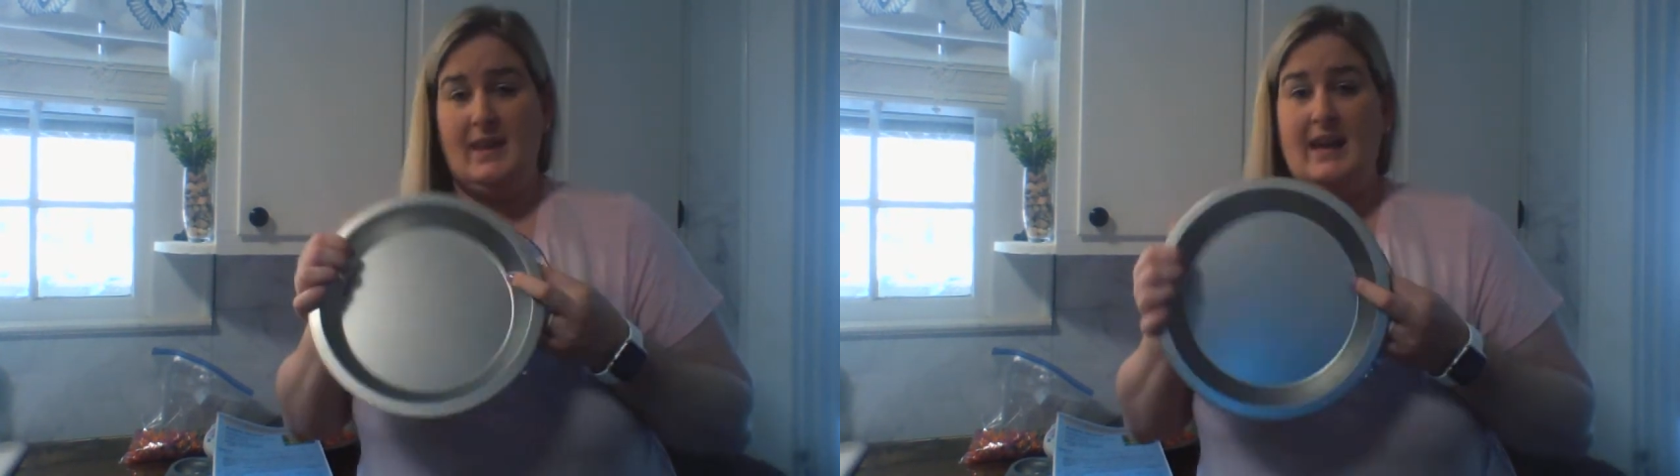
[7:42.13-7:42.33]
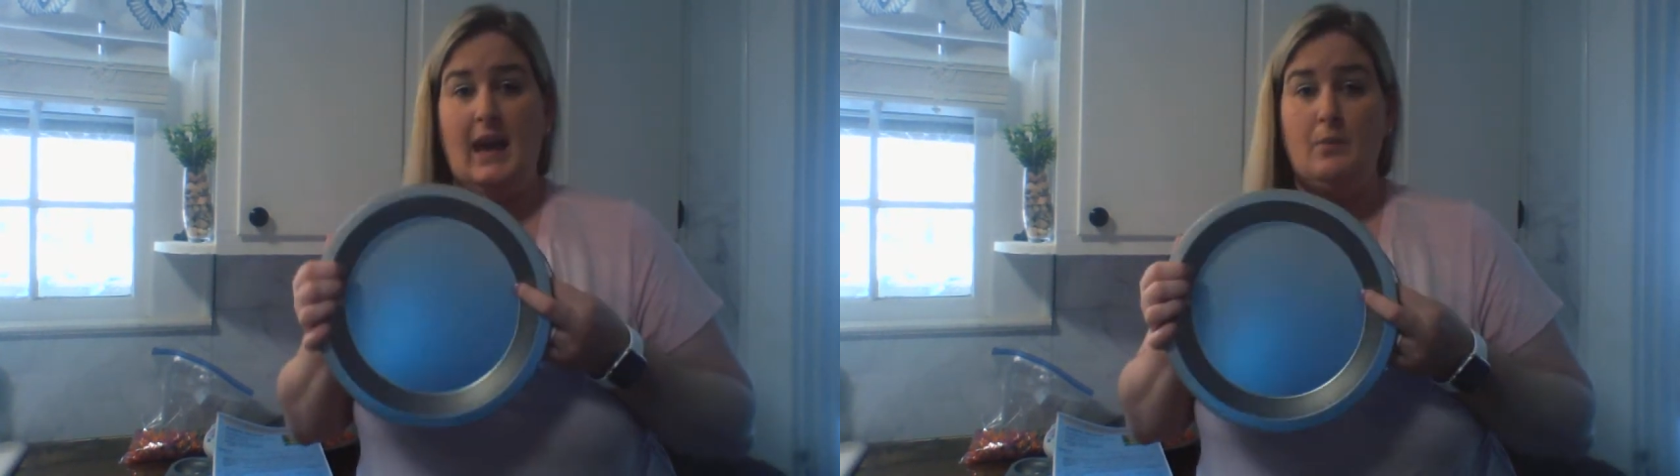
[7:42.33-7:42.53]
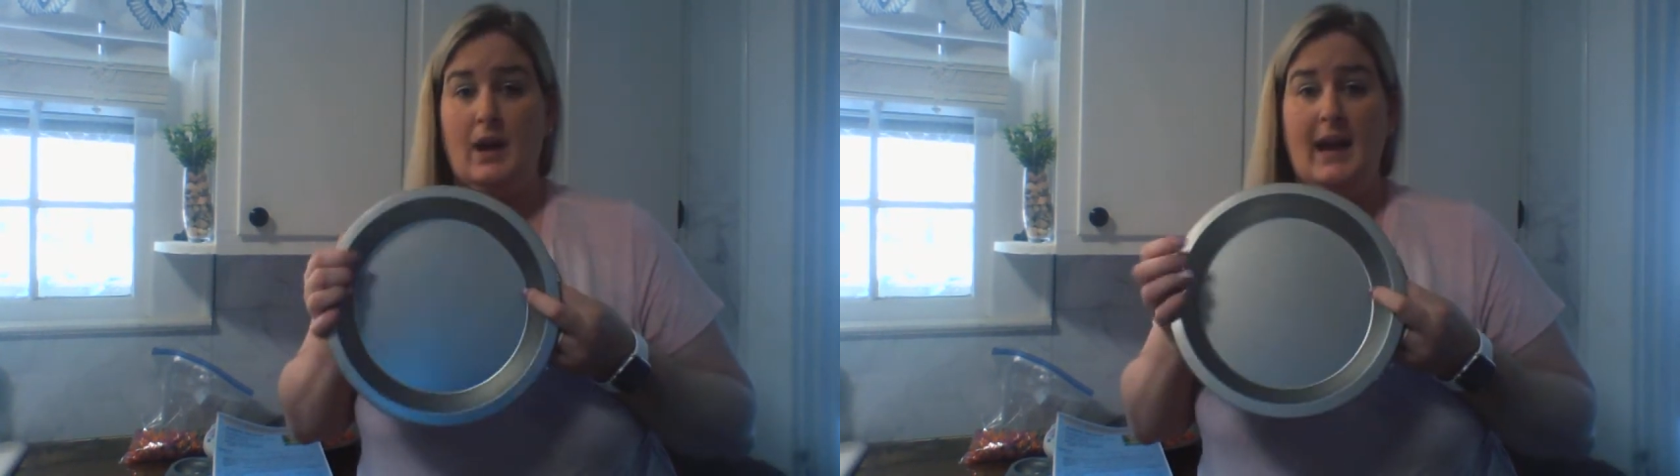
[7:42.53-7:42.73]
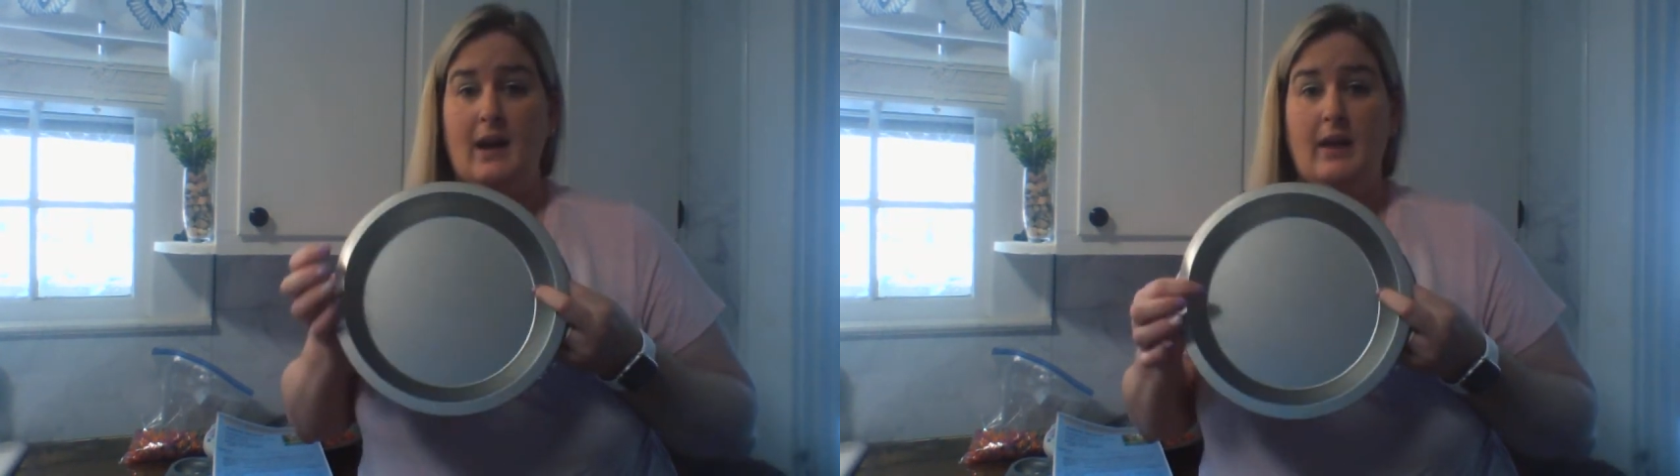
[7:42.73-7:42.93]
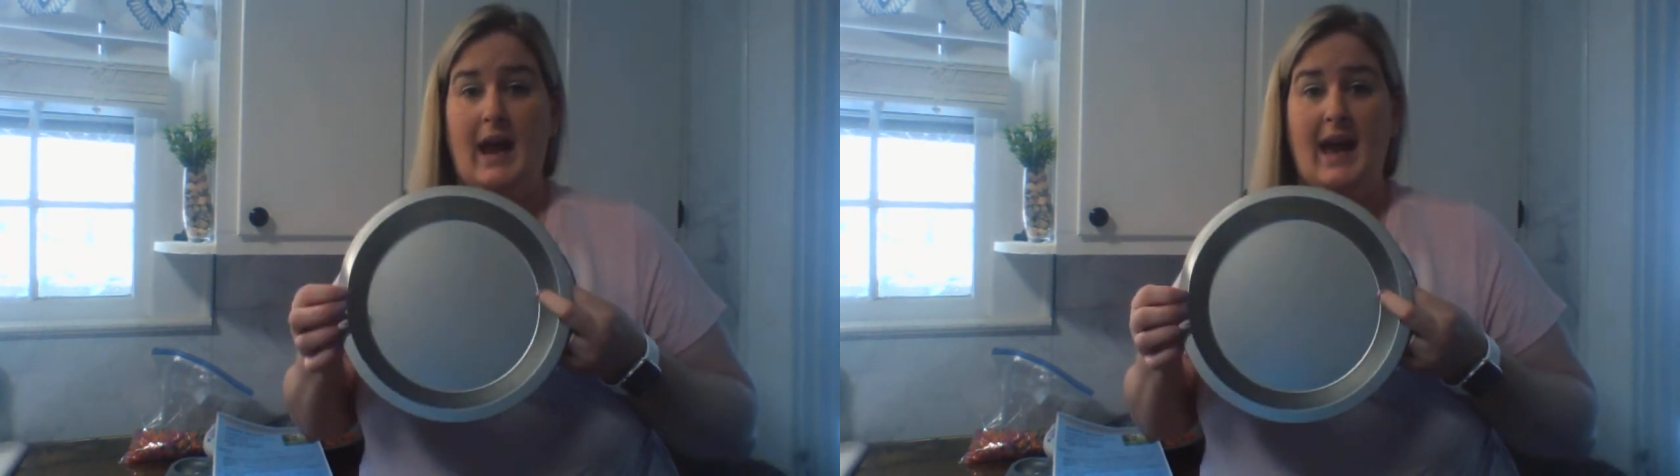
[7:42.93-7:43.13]
came right
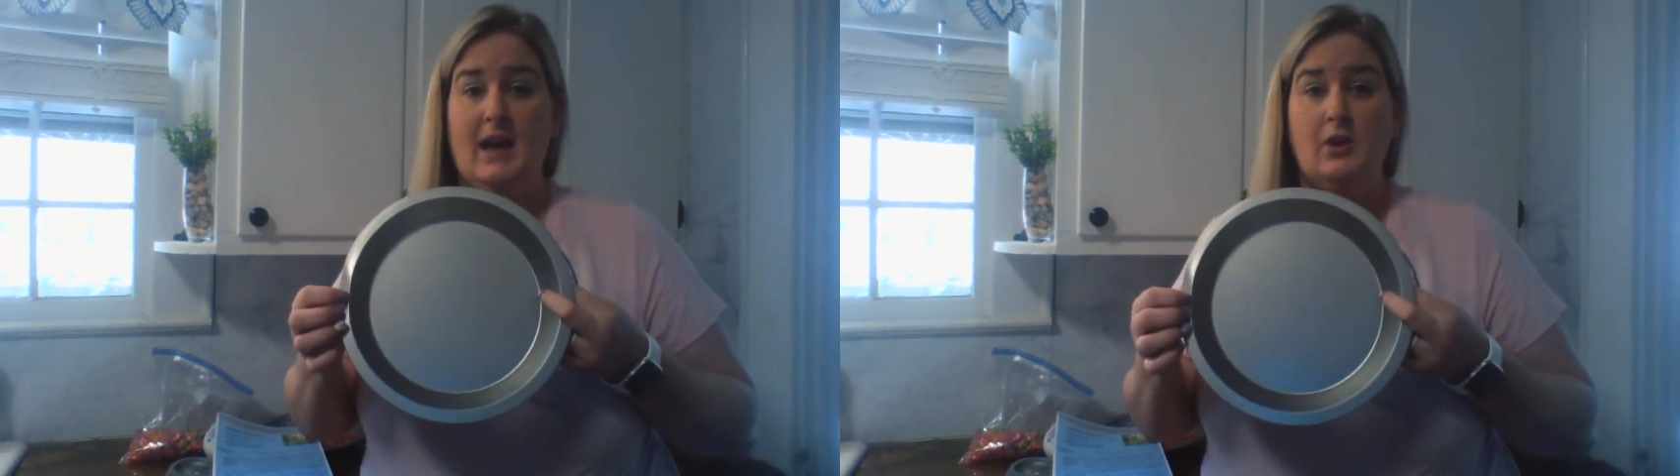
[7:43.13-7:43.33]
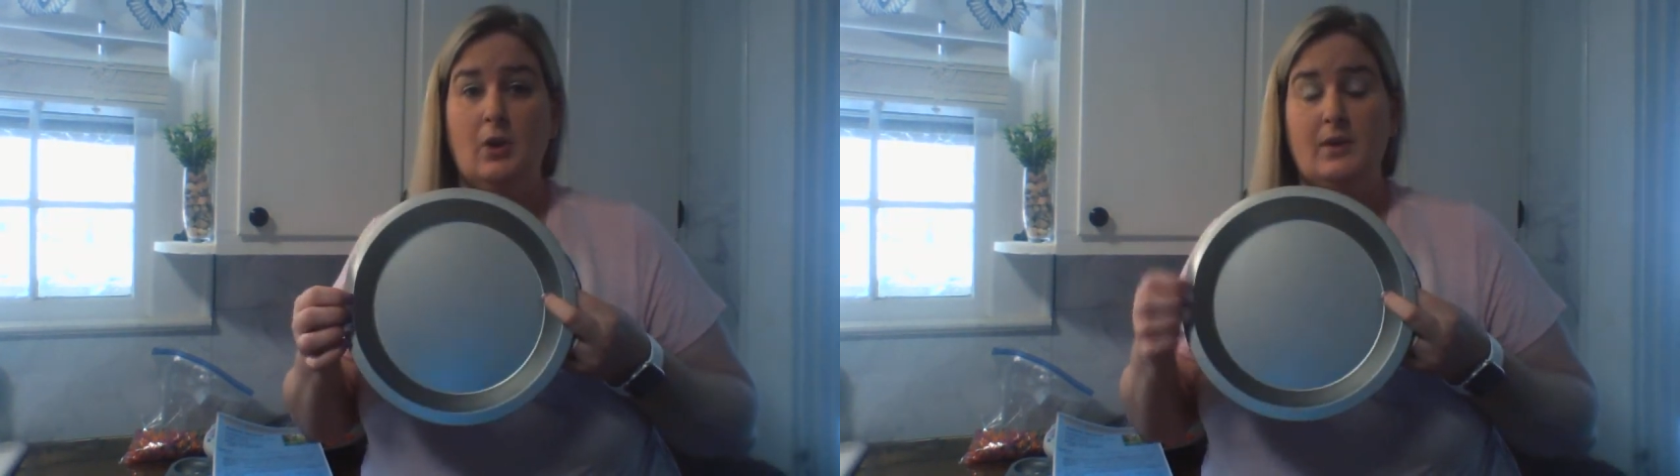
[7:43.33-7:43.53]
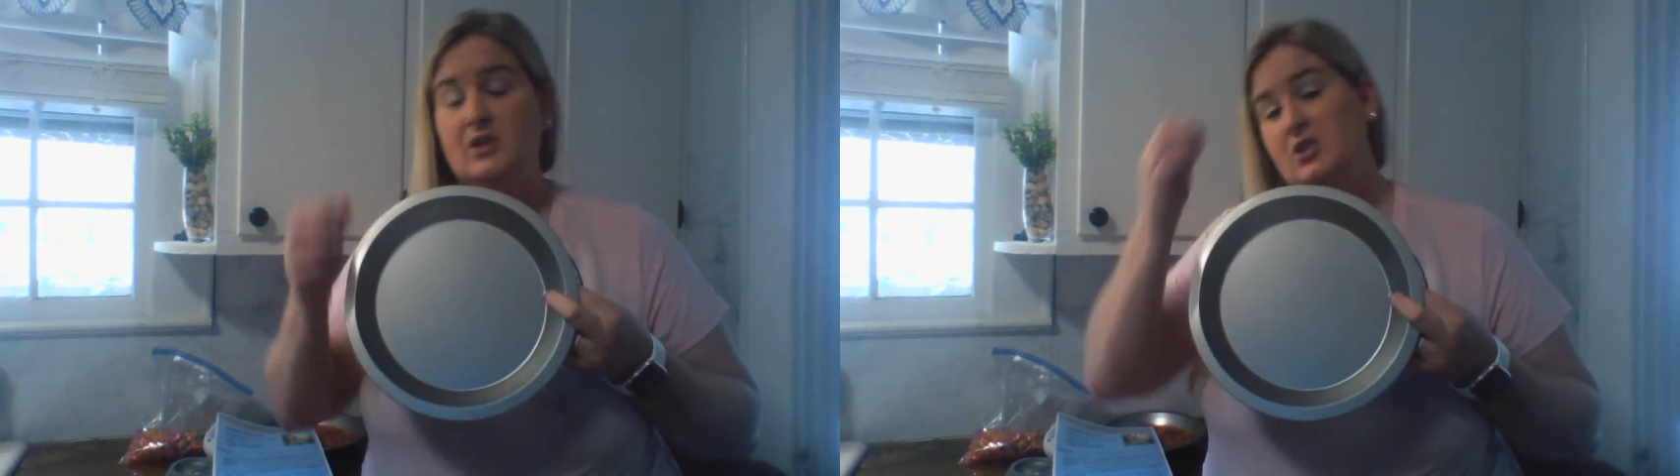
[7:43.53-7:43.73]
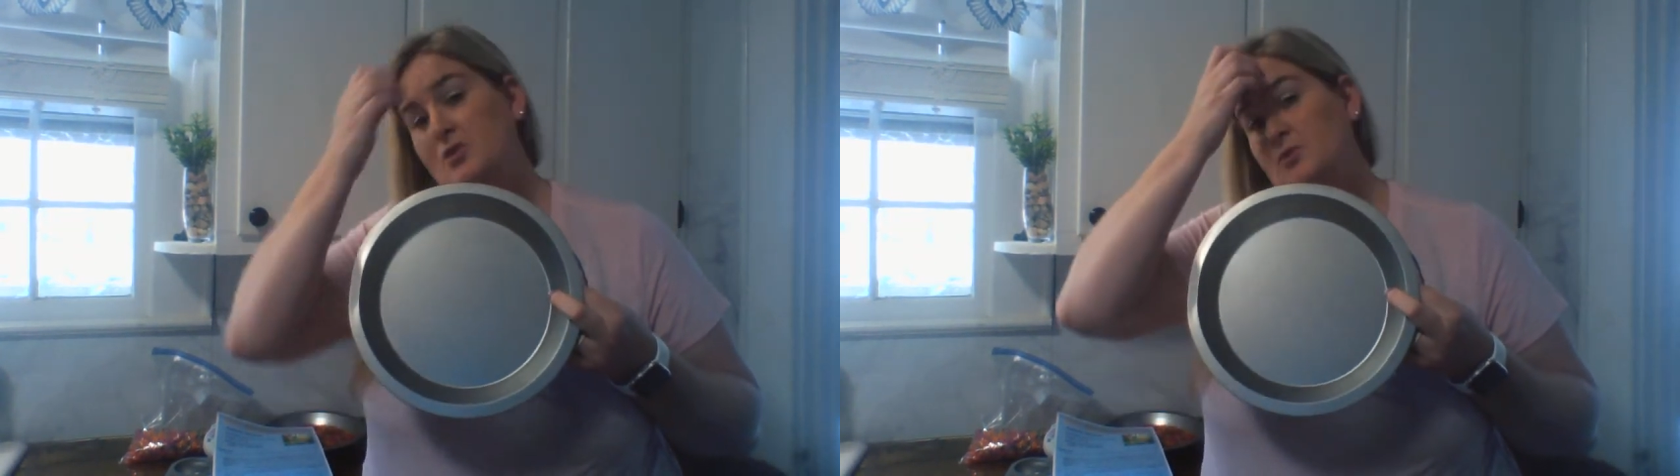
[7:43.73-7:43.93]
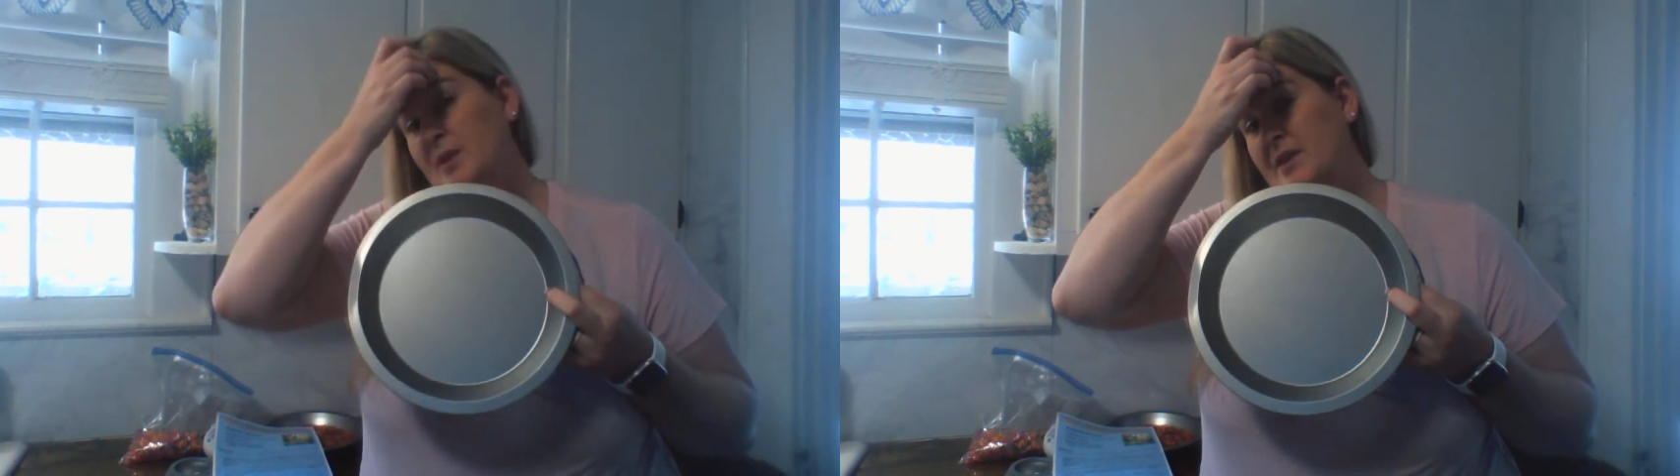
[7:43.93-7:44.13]
out. I had no
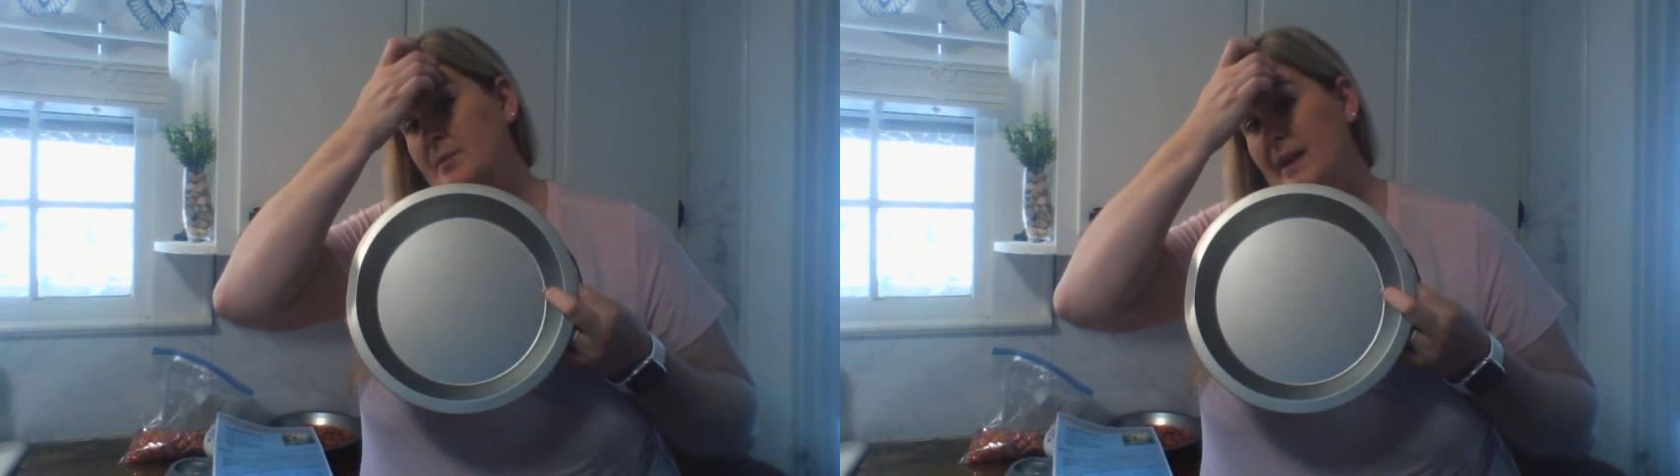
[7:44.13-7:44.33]
issues with them,